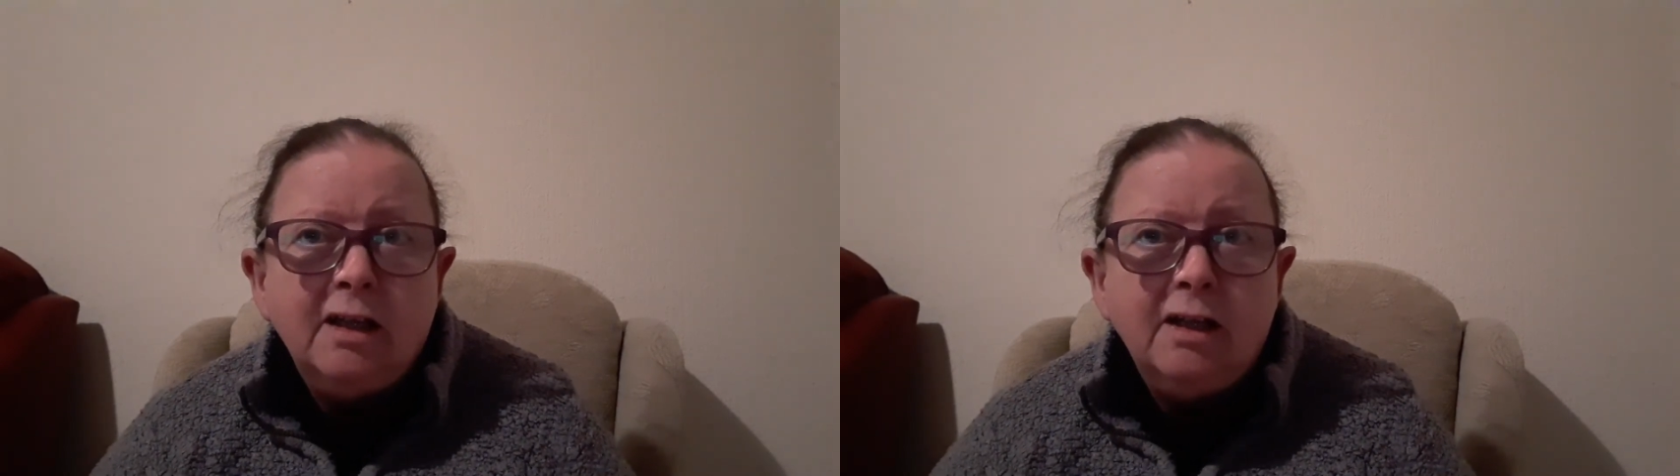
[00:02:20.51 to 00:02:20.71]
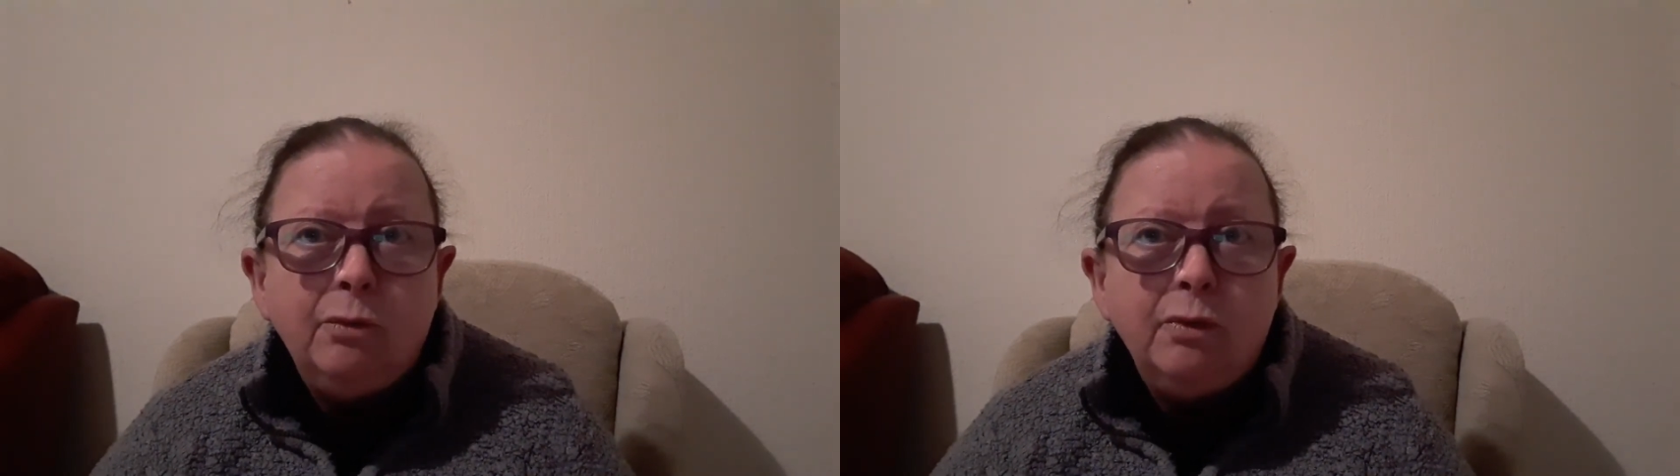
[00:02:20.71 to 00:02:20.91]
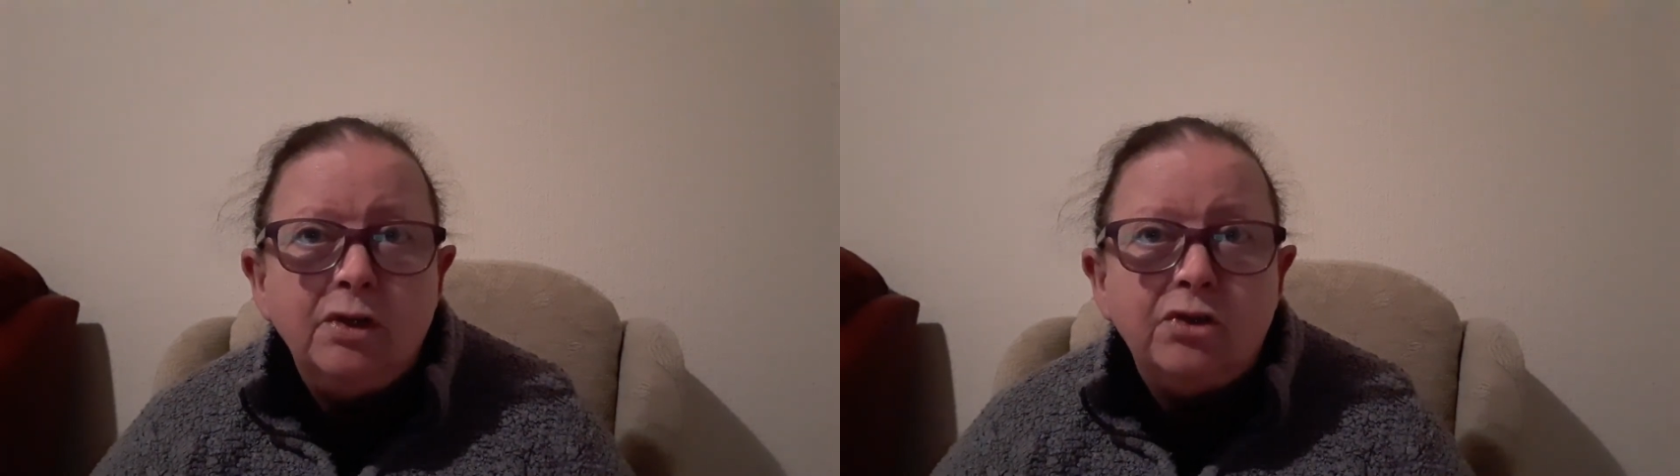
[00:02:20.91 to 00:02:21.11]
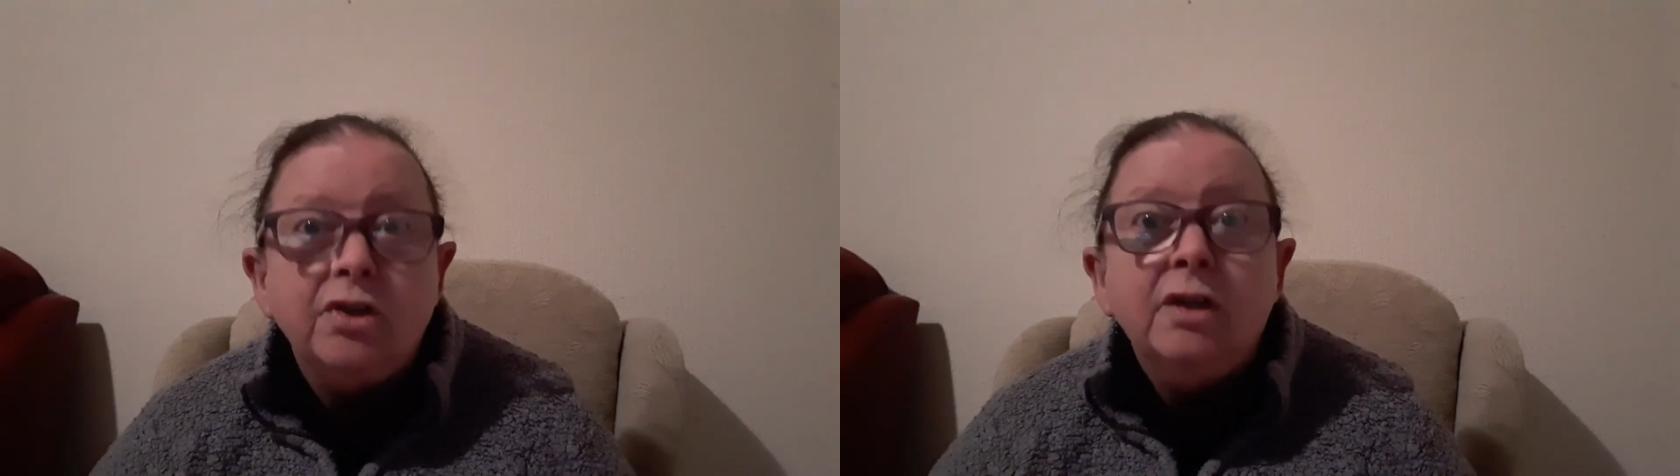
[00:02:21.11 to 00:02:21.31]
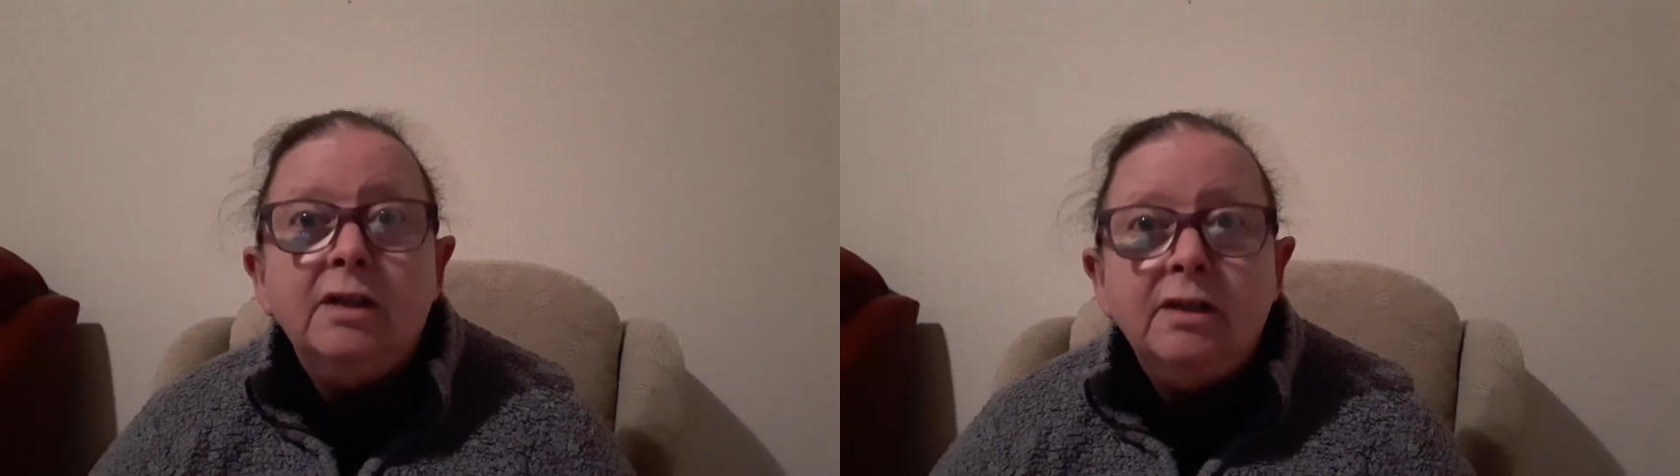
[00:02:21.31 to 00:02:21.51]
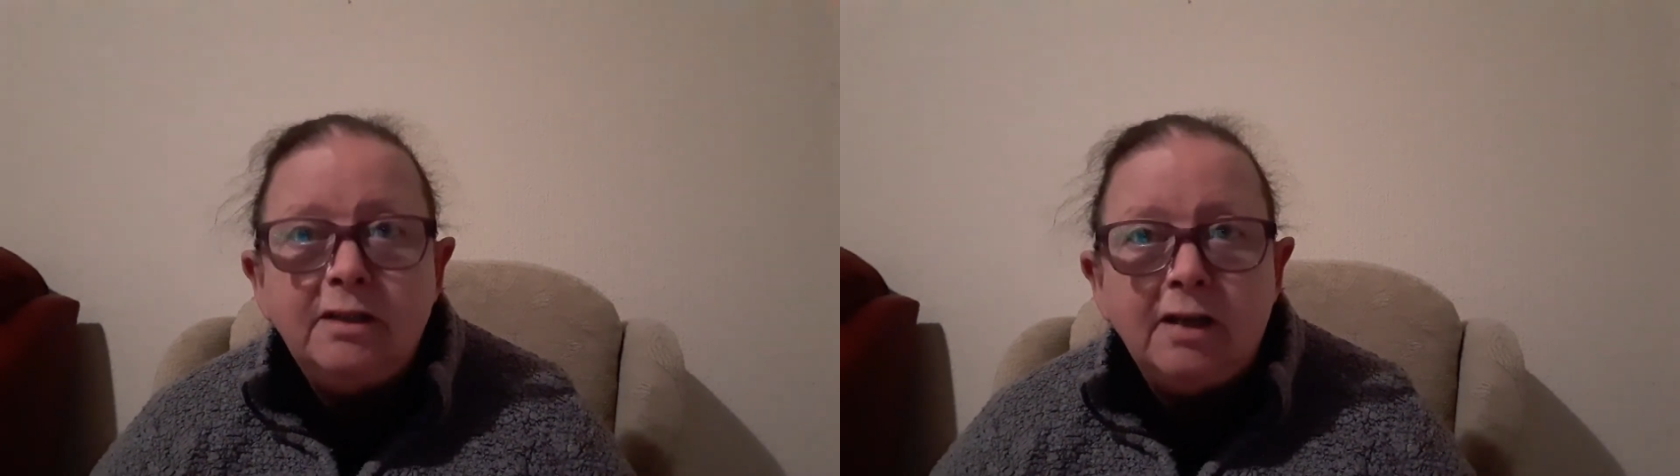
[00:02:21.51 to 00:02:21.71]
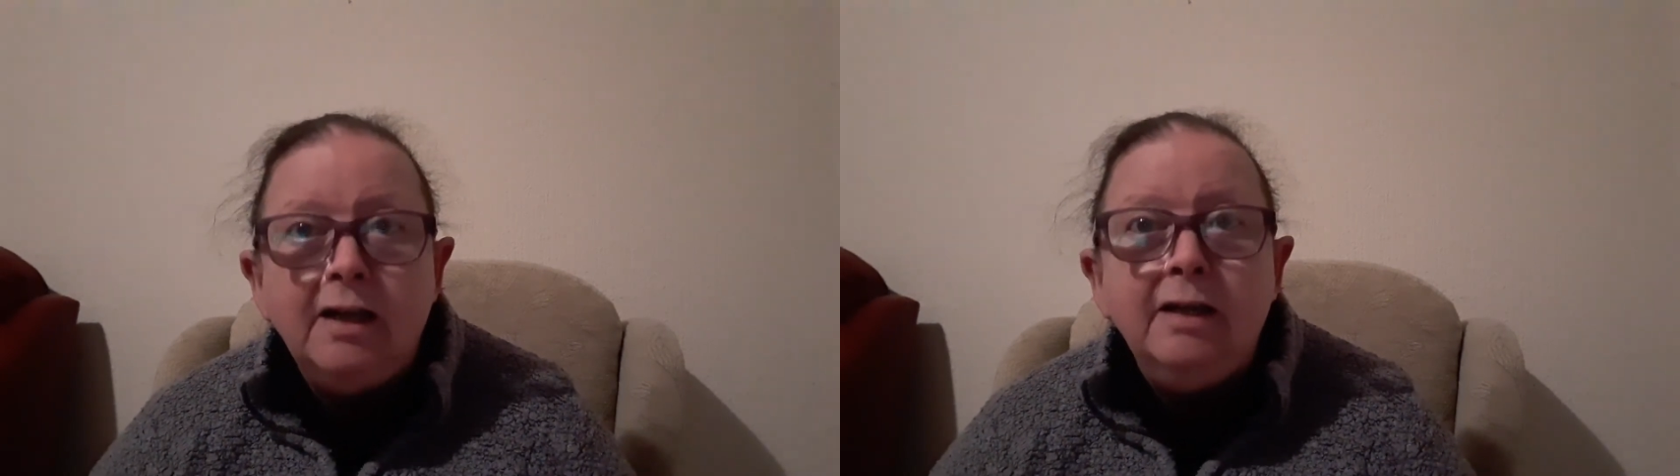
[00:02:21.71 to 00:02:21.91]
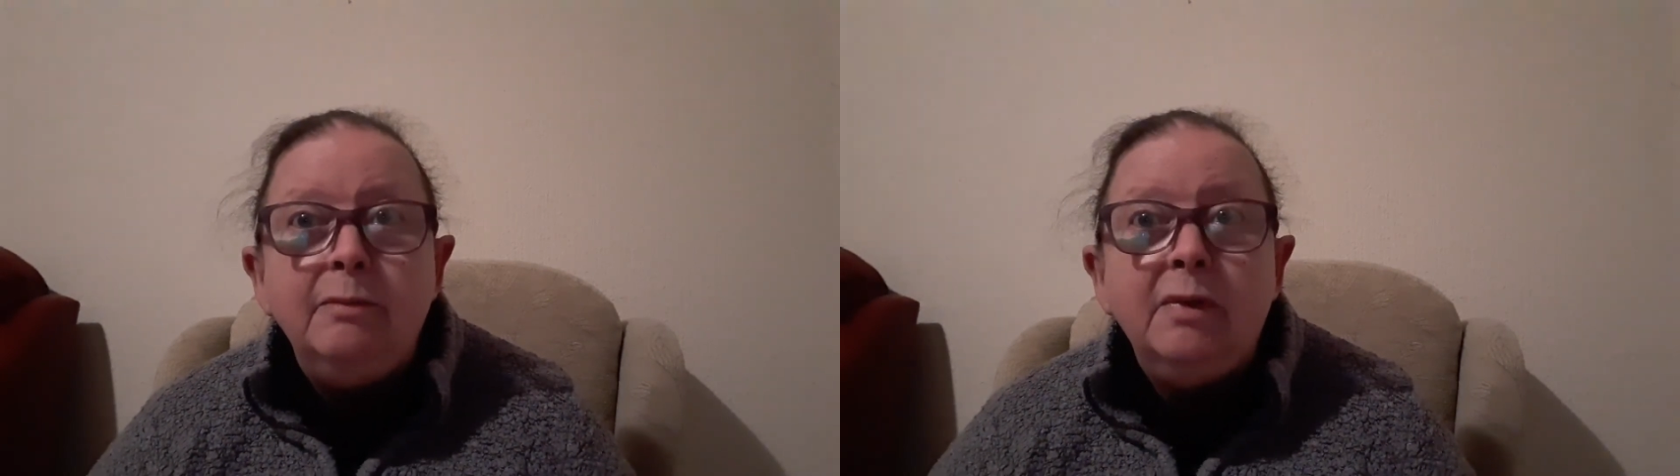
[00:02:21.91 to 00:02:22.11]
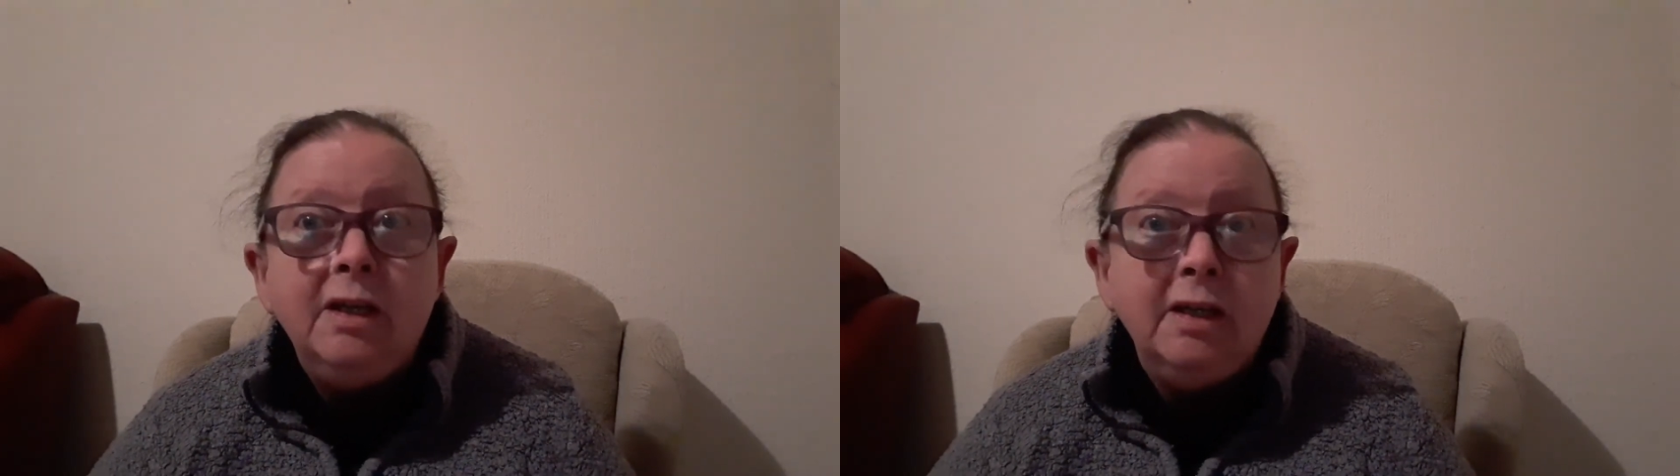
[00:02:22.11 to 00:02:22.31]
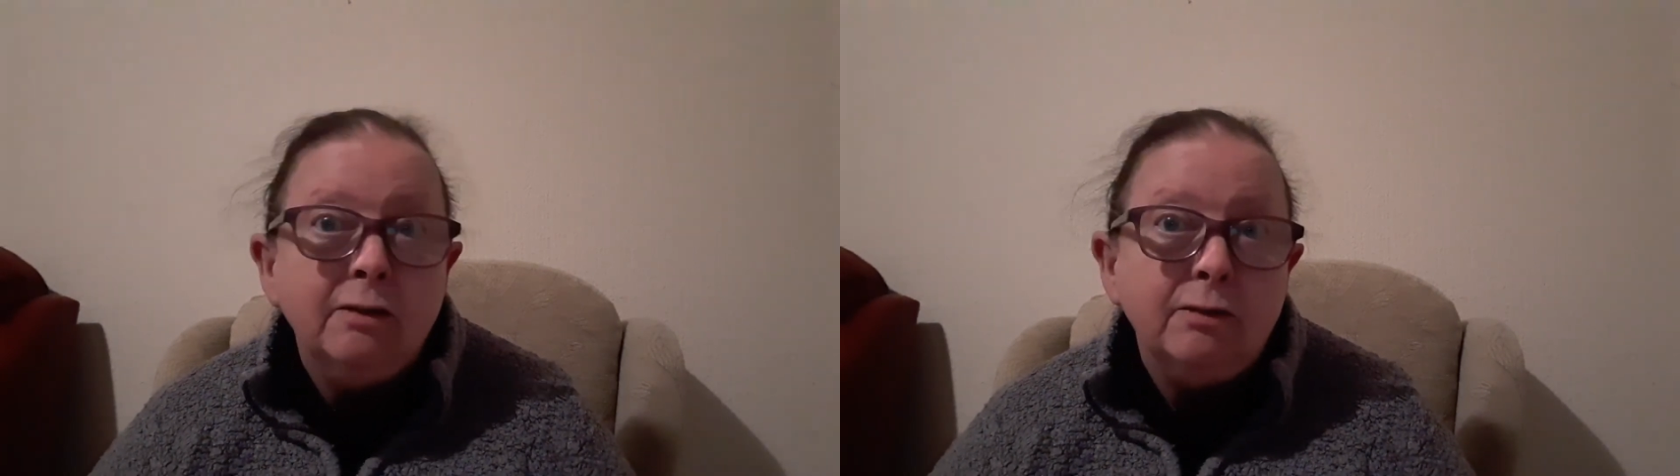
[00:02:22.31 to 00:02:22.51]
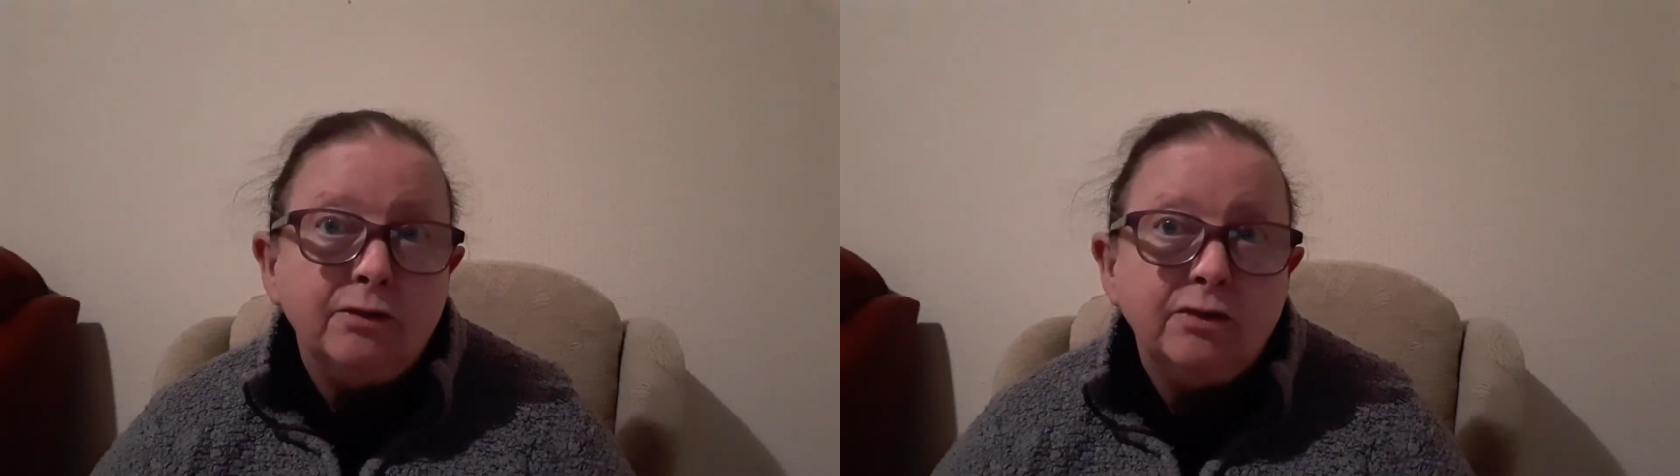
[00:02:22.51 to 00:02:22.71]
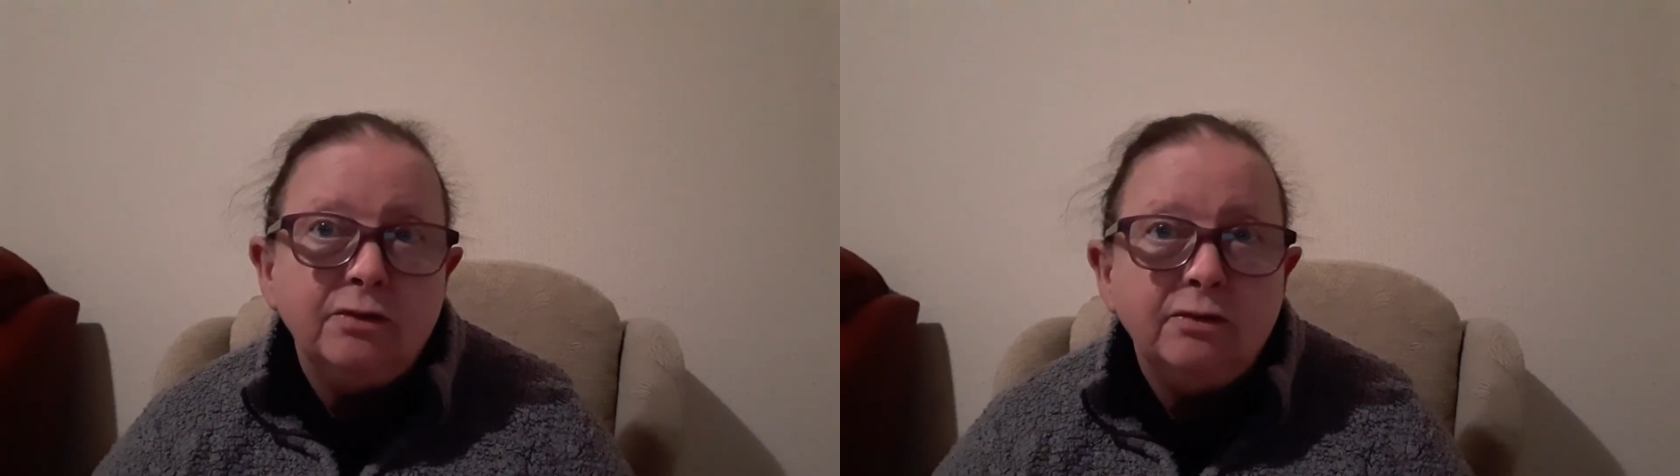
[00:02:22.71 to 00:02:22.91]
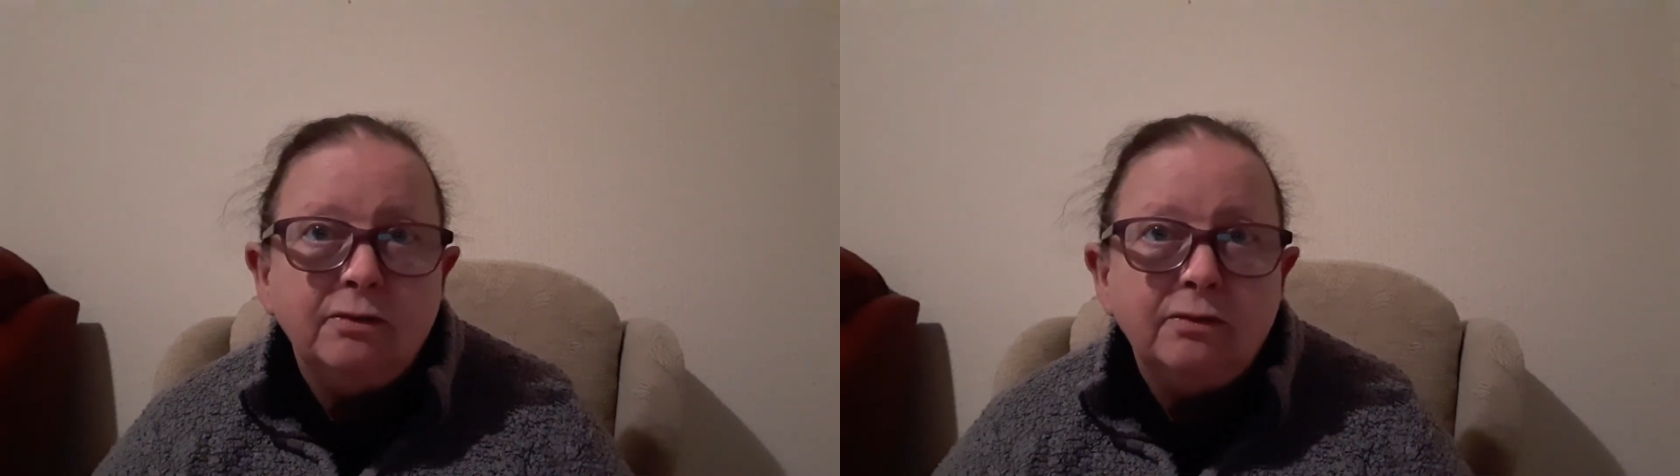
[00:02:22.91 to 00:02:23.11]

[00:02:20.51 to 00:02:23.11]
in which time heals,